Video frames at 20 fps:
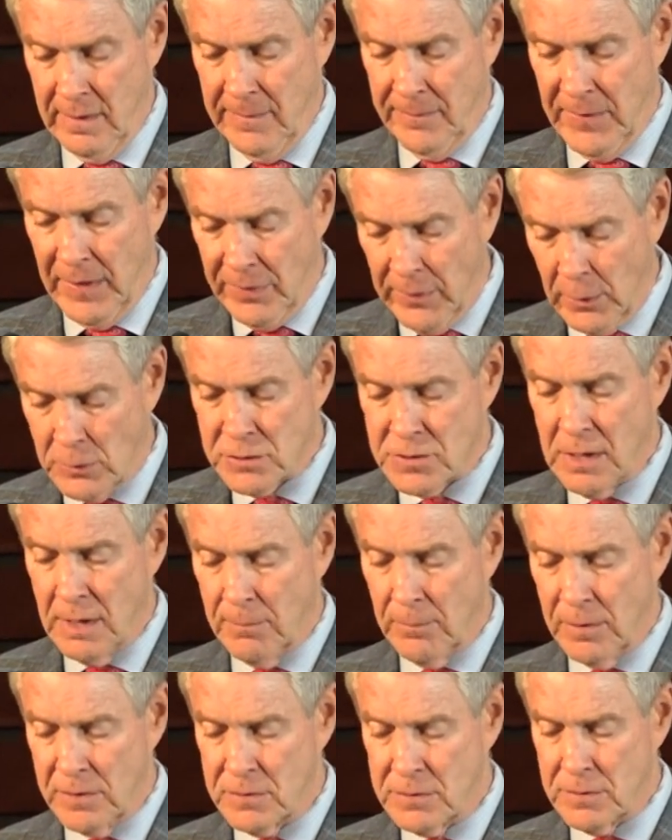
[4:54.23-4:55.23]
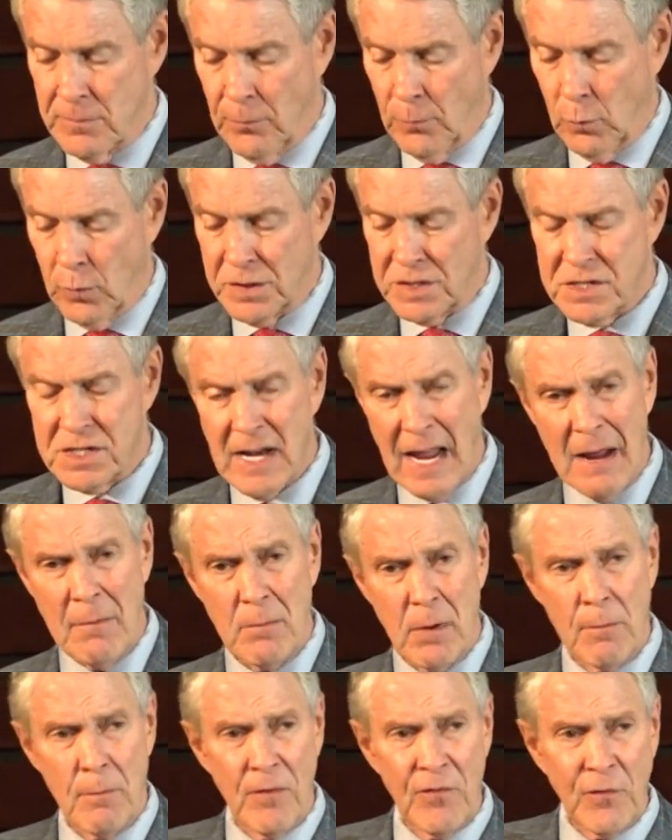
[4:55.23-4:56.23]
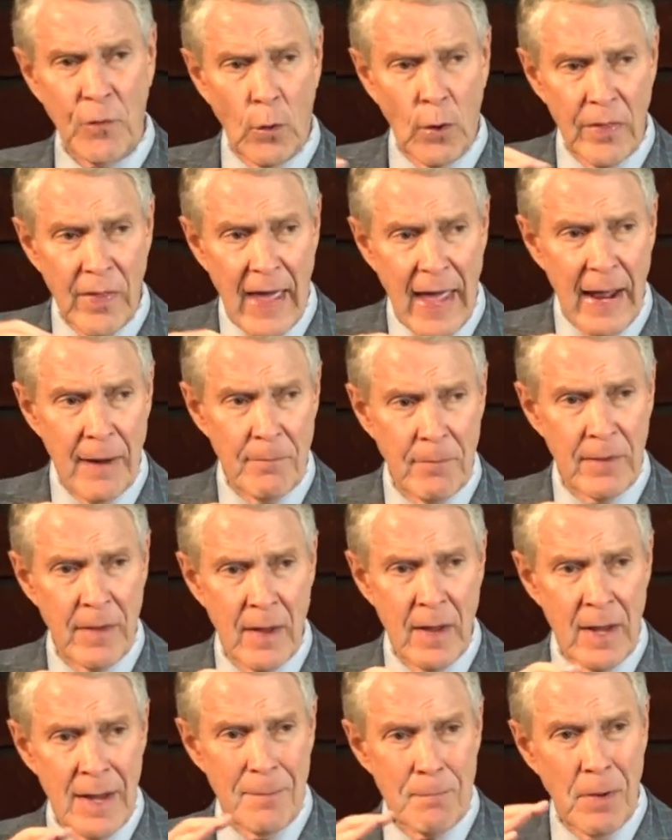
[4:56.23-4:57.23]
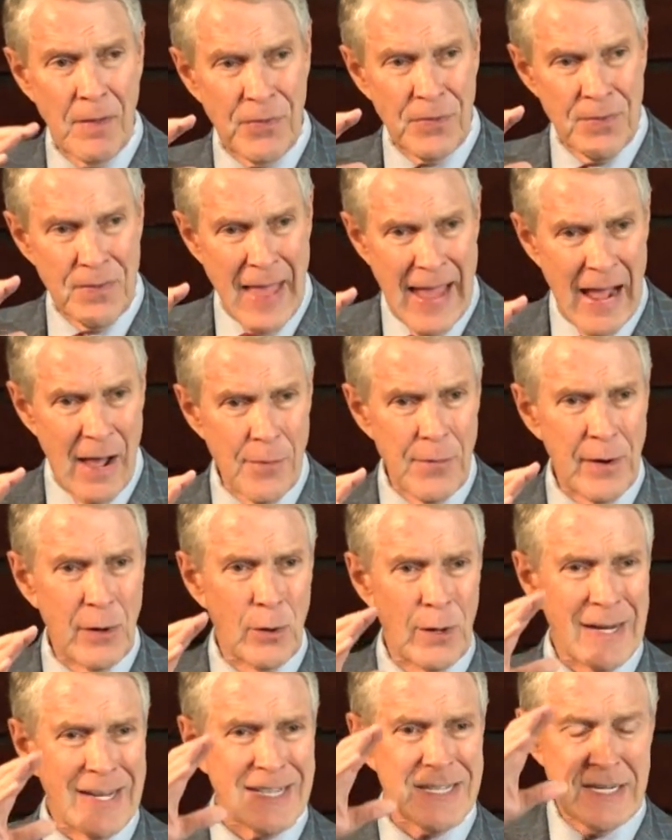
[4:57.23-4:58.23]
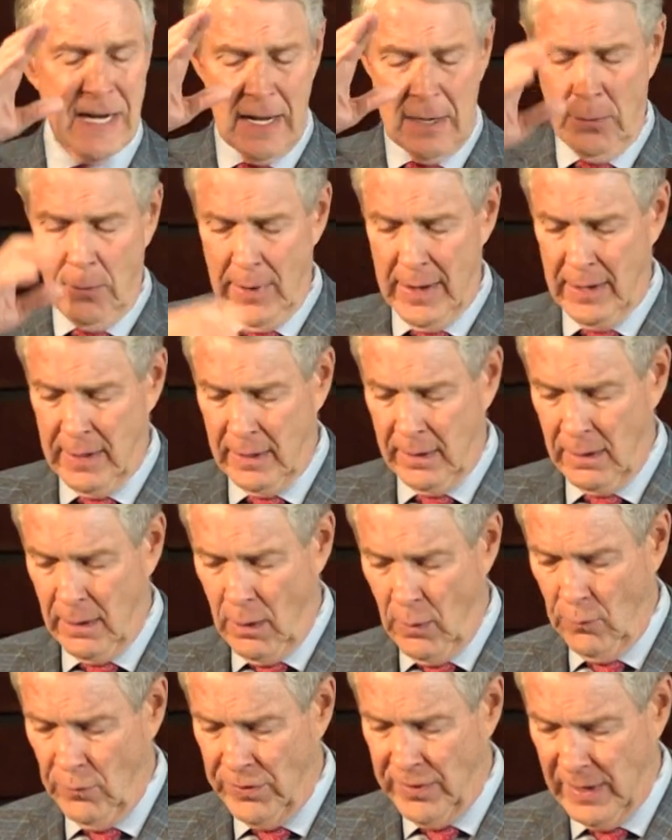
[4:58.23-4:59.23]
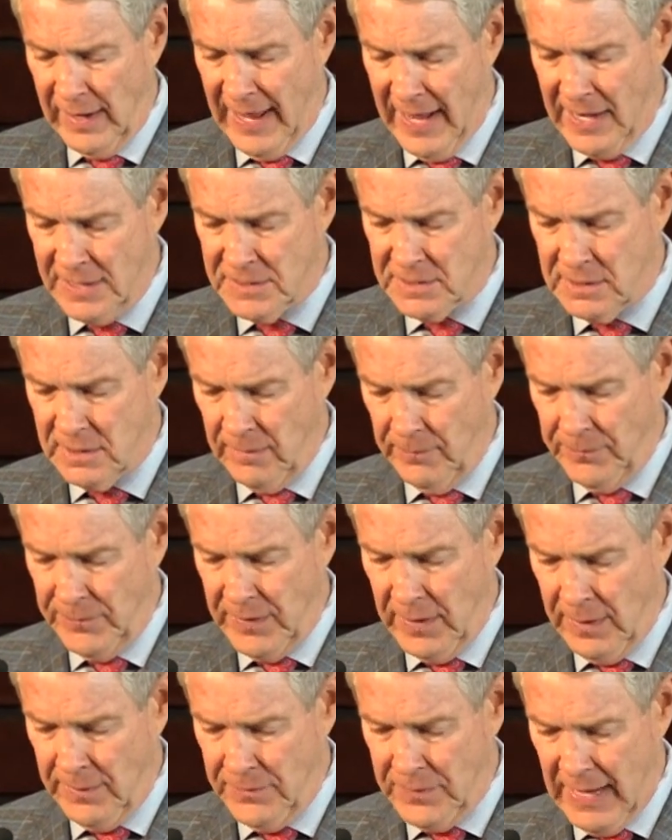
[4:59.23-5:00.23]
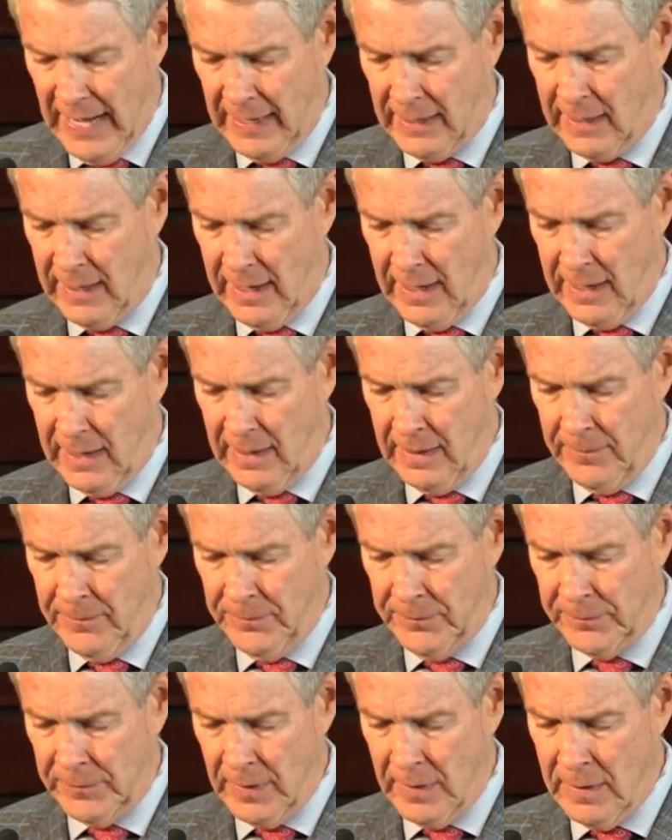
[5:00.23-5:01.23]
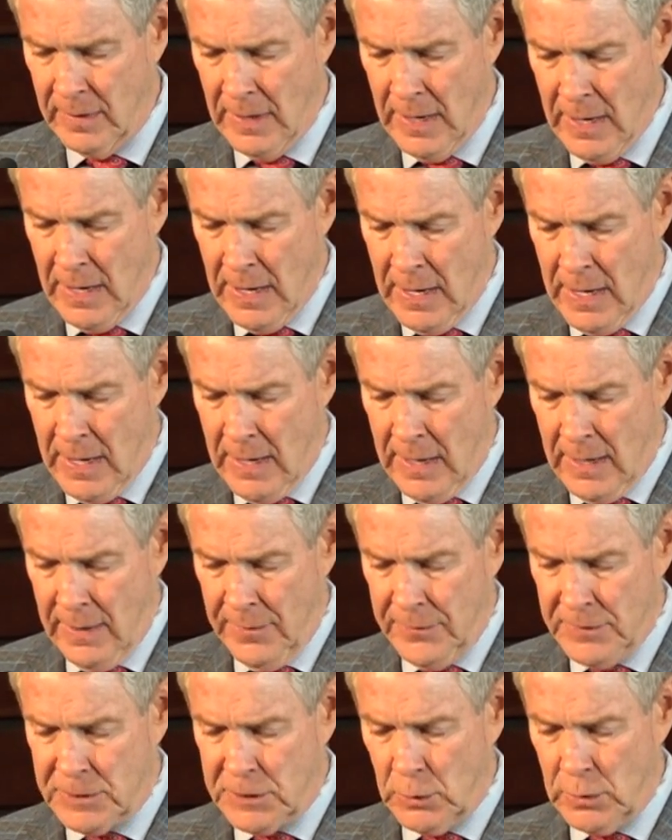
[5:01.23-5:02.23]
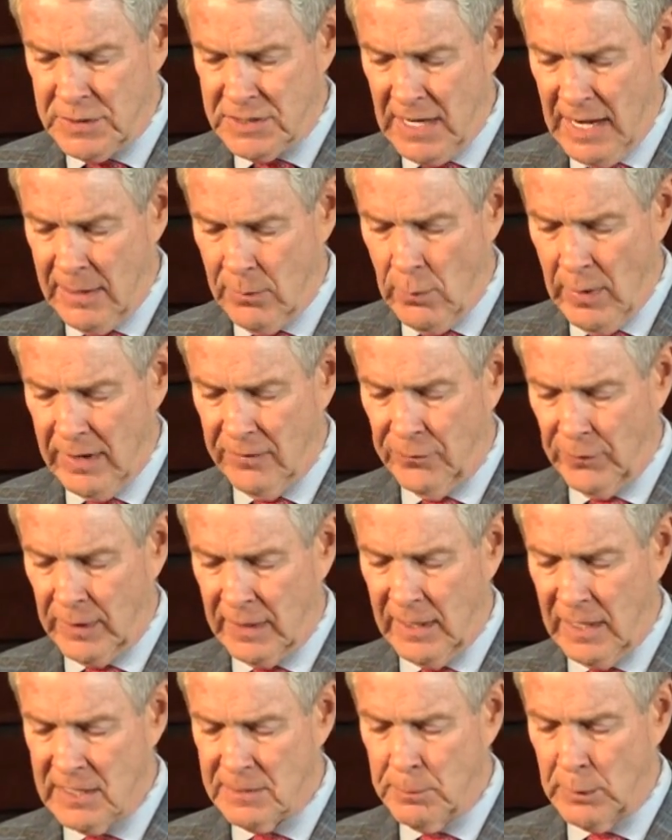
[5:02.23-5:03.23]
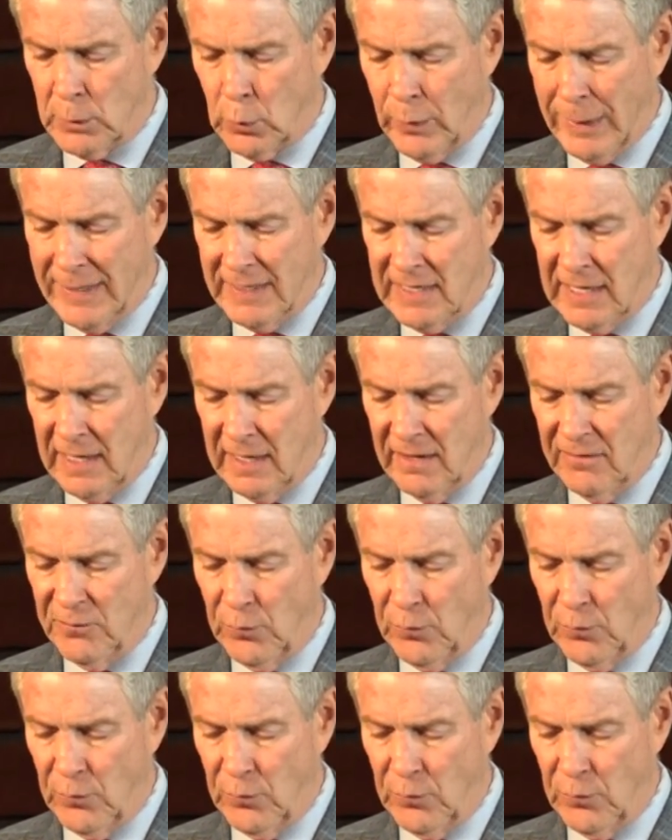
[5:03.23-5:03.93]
And those numbers were stable before that, but now they're accelerating over the last decade. The suicide rate for kids between 10 and